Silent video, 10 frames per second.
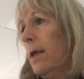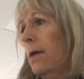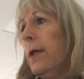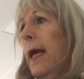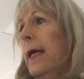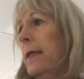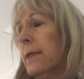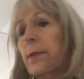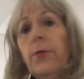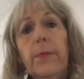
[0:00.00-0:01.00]
Okay,
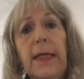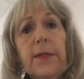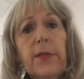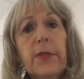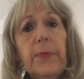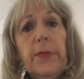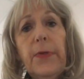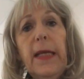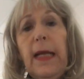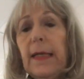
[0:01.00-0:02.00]
it's 2 meters
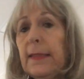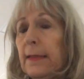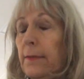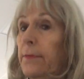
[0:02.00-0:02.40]
between us.